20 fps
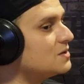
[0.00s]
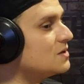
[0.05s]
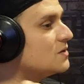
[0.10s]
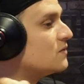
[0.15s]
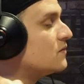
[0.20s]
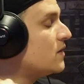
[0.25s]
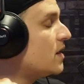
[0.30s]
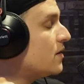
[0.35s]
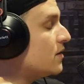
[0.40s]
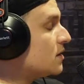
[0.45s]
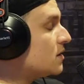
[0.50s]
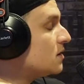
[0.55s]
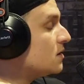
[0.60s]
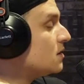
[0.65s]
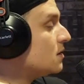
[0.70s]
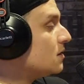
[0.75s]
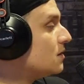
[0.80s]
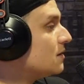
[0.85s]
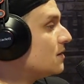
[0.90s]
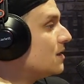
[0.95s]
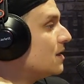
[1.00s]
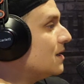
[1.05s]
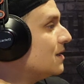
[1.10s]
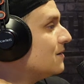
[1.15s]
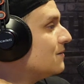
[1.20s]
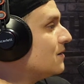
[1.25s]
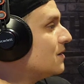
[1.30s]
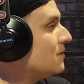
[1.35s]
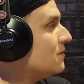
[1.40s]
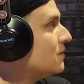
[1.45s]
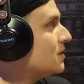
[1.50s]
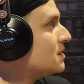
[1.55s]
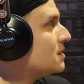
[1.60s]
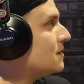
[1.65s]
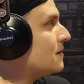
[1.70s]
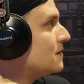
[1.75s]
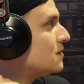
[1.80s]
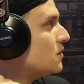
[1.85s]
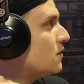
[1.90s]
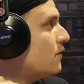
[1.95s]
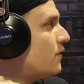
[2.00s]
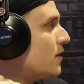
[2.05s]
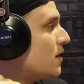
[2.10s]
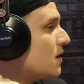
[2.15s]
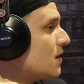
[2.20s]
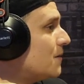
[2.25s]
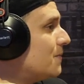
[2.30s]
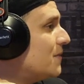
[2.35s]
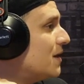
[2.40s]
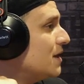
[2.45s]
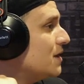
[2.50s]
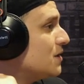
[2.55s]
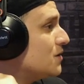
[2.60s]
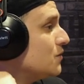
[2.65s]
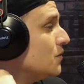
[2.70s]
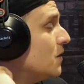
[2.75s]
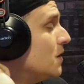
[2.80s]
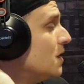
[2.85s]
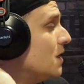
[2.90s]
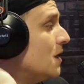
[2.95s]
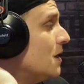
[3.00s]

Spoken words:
He's very good in wrestling. So if he can combine the two,